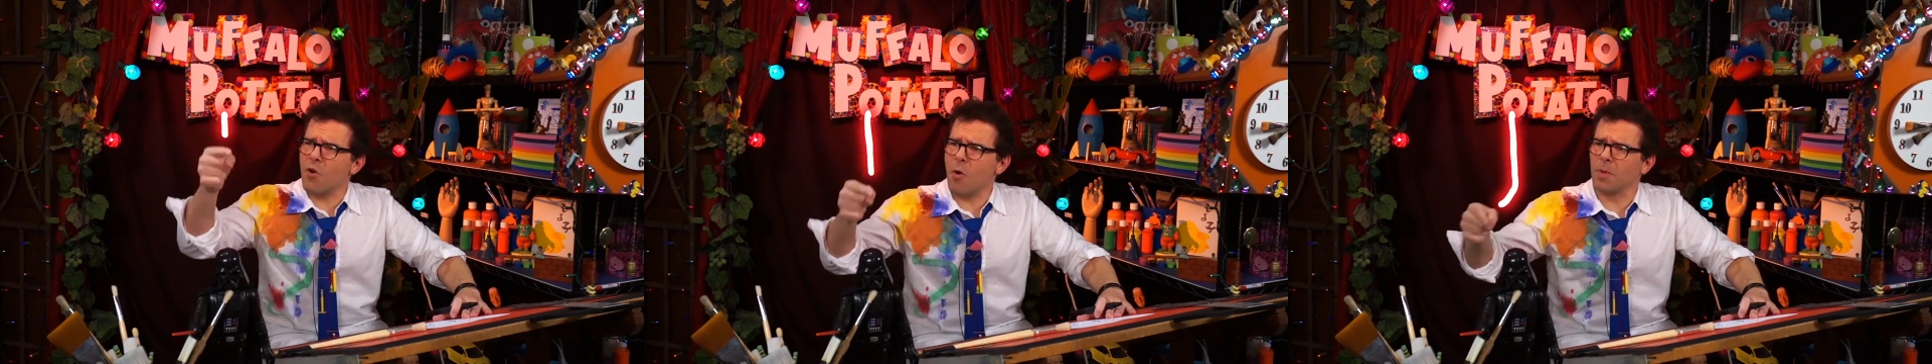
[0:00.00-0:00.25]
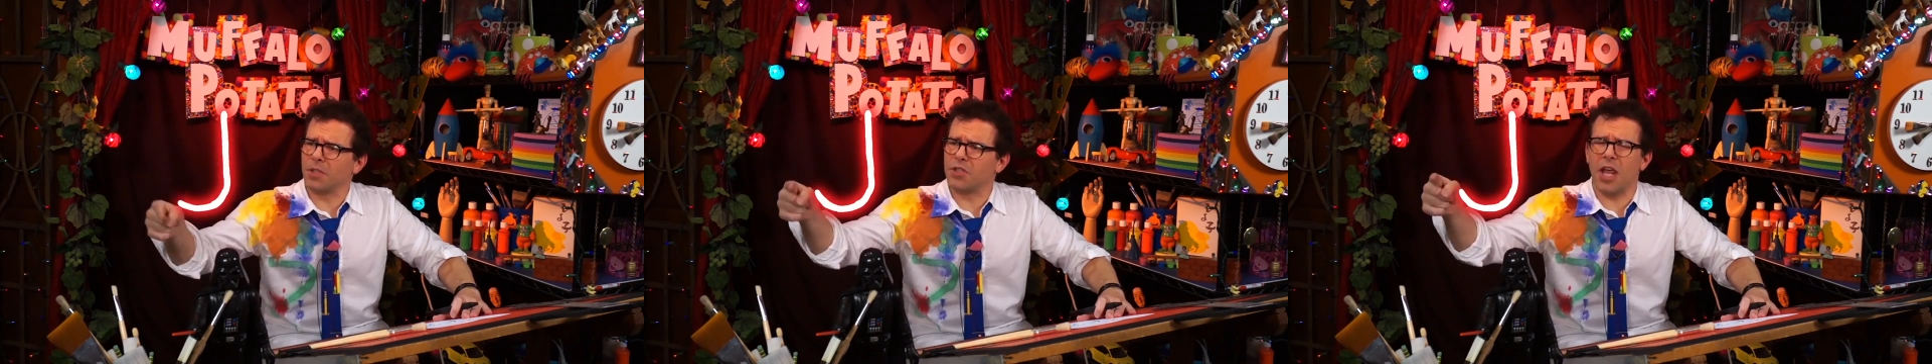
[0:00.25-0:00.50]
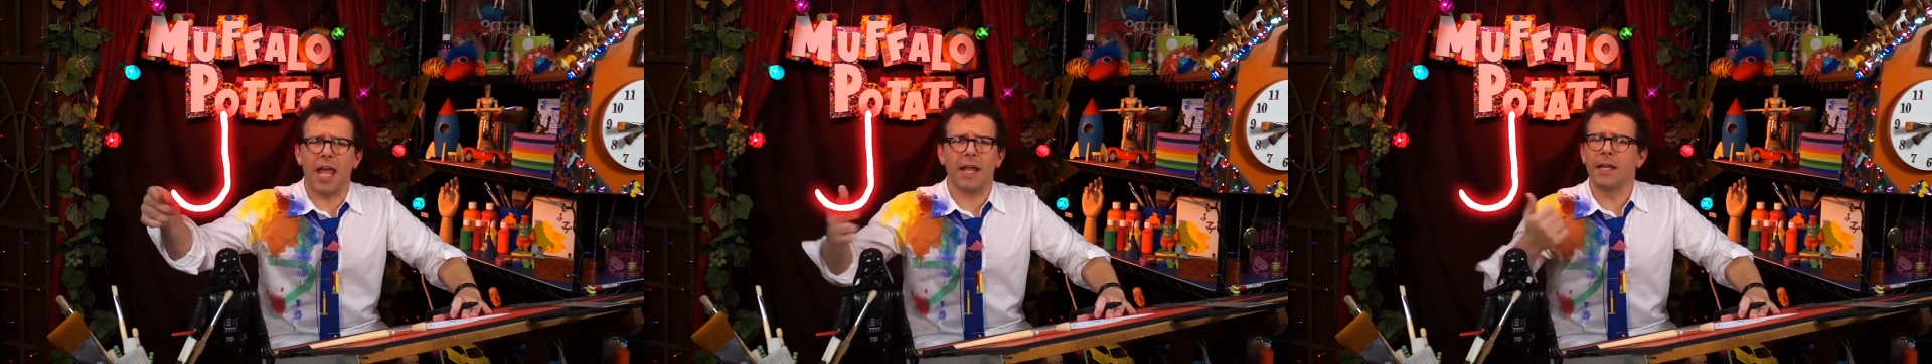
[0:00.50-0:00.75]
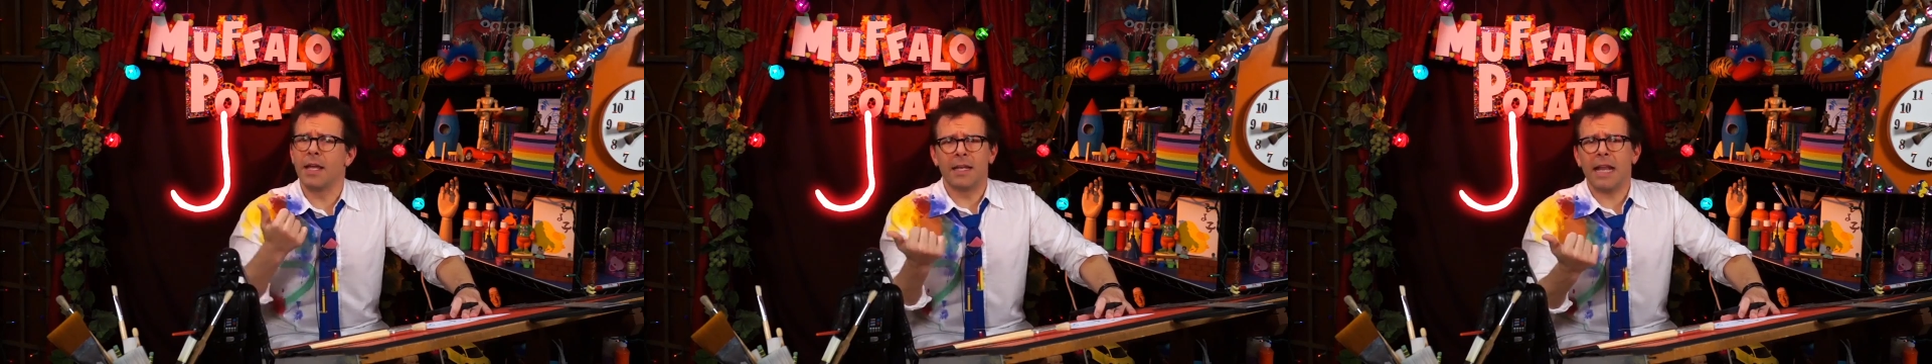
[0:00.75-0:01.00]
a normal J,
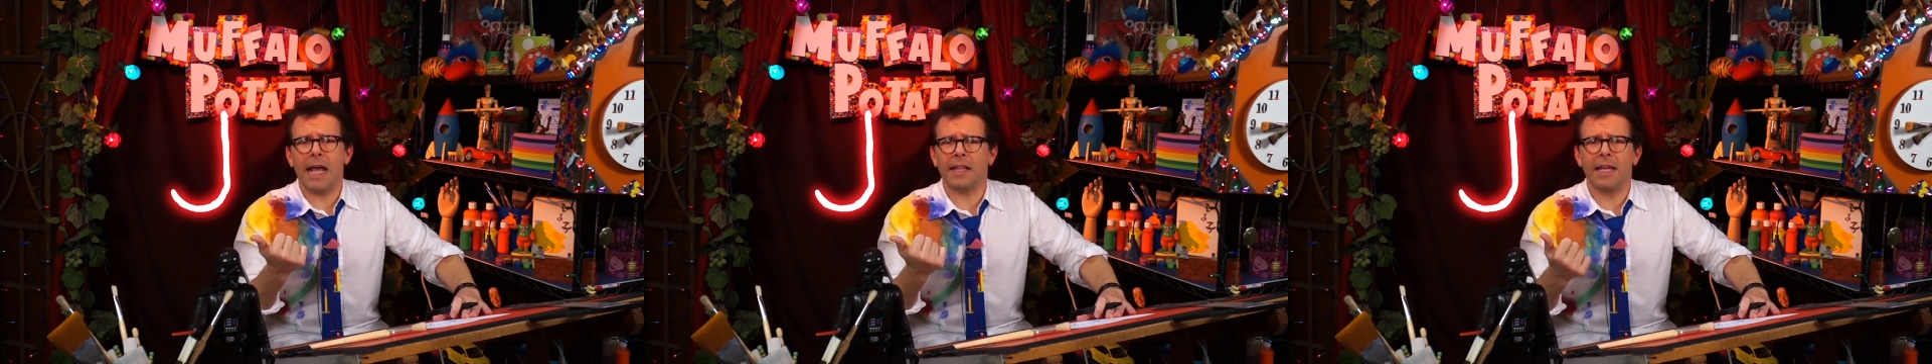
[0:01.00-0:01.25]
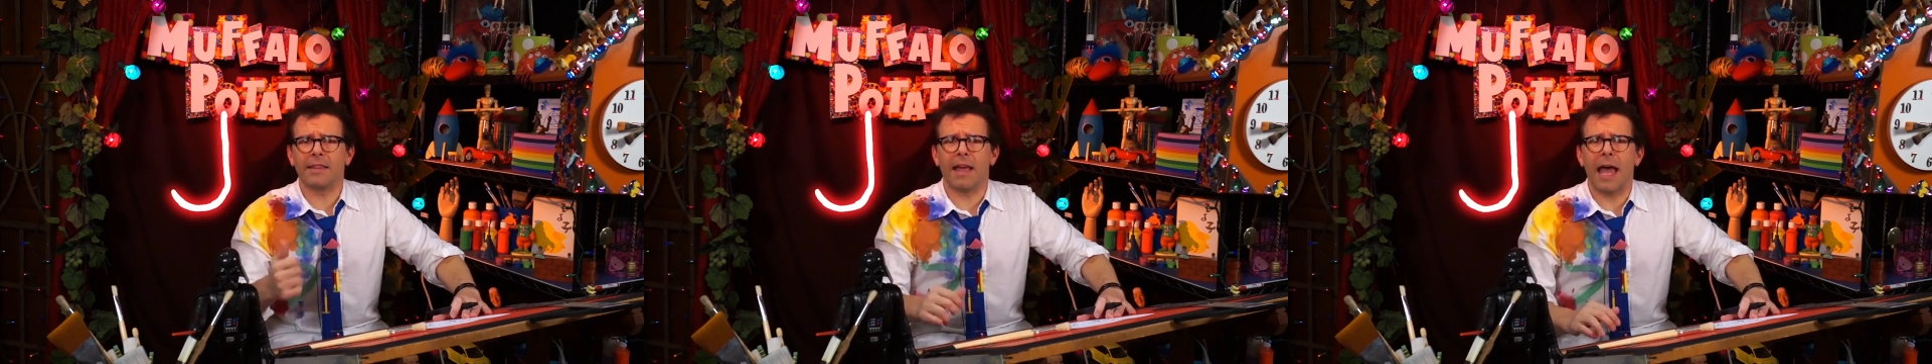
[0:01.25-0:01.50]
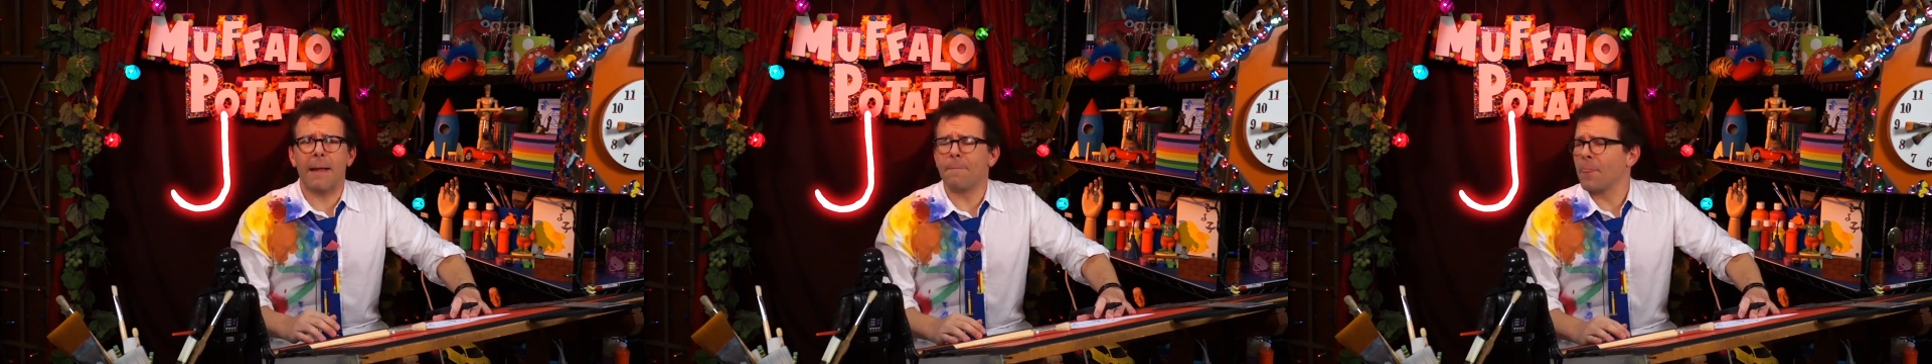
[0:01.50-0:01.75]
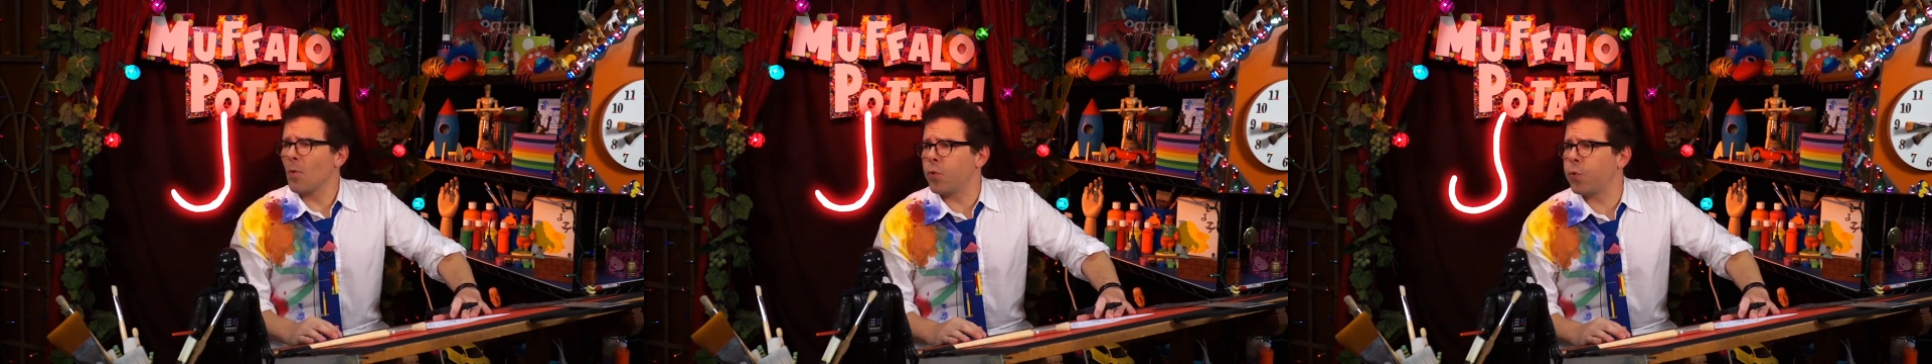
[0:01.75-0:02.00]
not like that,
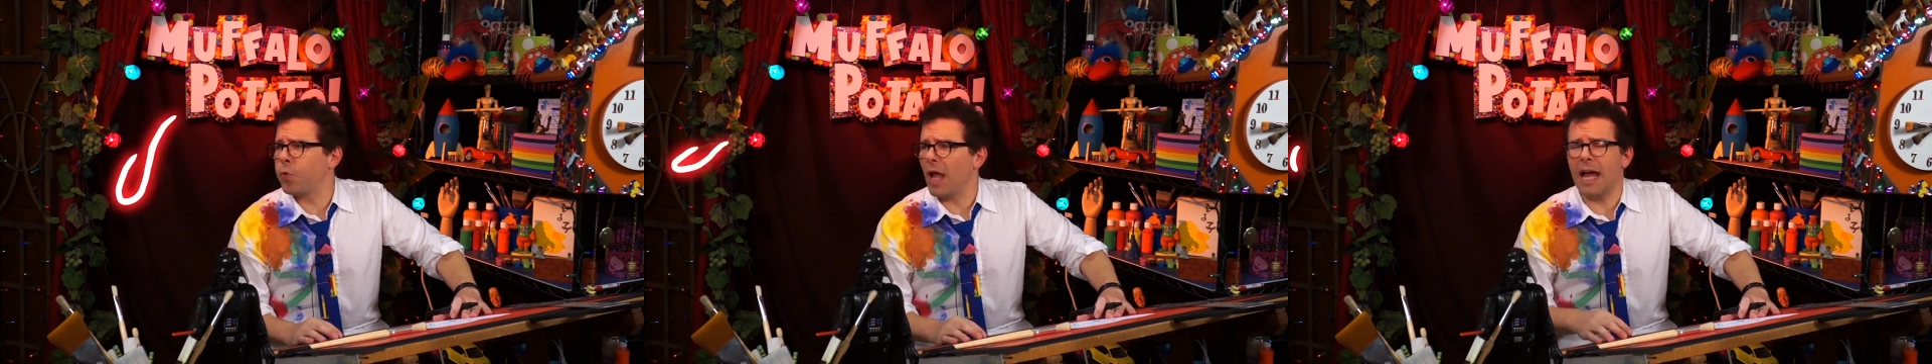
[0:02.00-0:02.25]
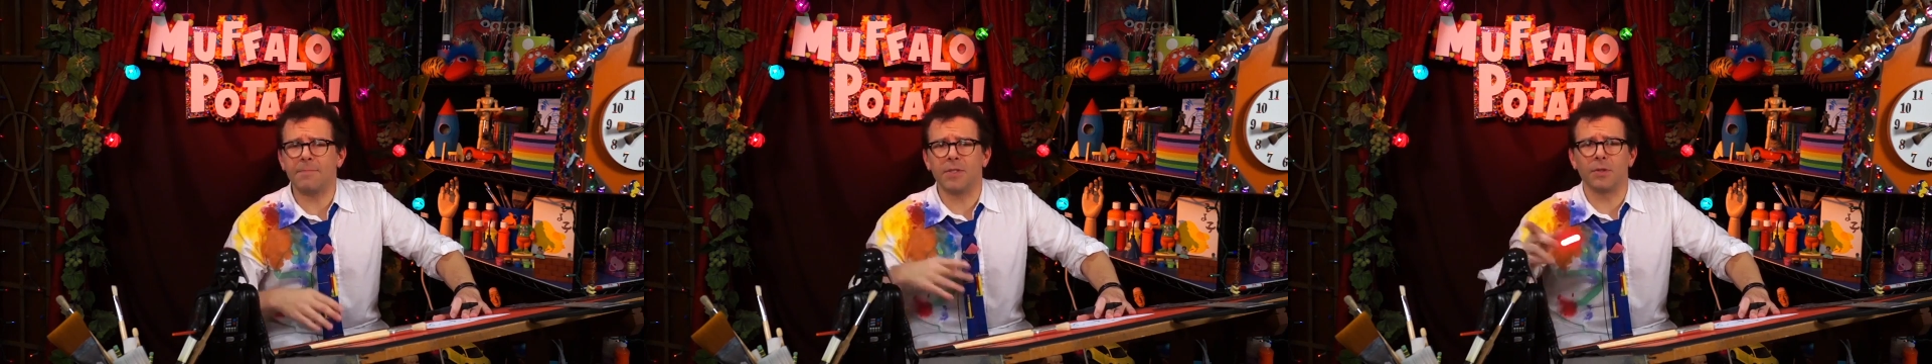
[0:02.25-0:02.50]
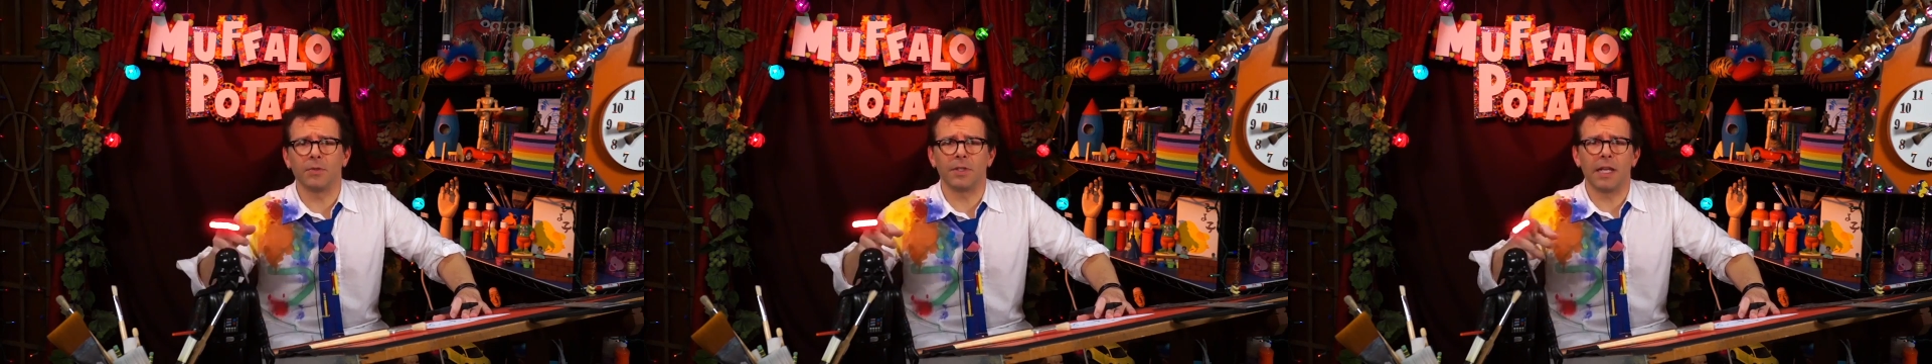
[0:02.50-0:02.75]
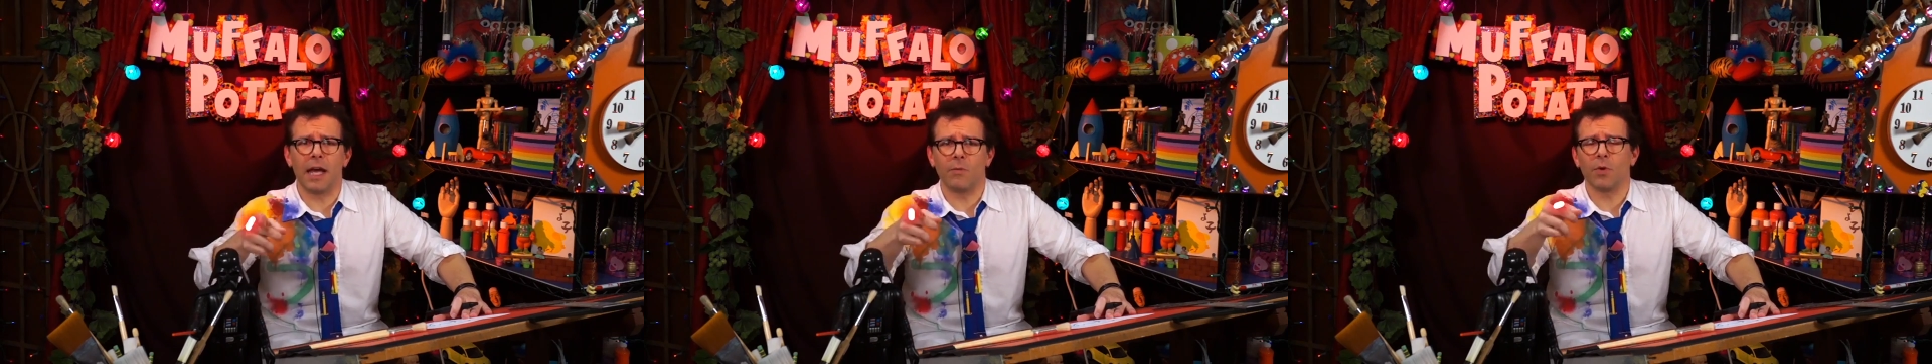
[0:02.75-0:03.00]

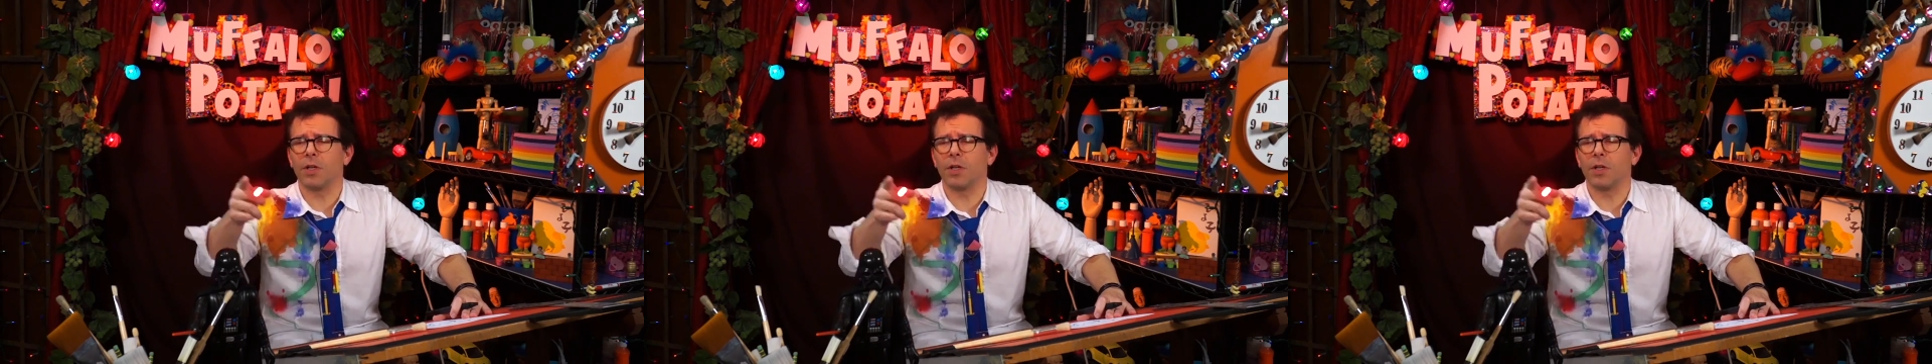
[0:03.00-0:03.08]
absolutely not.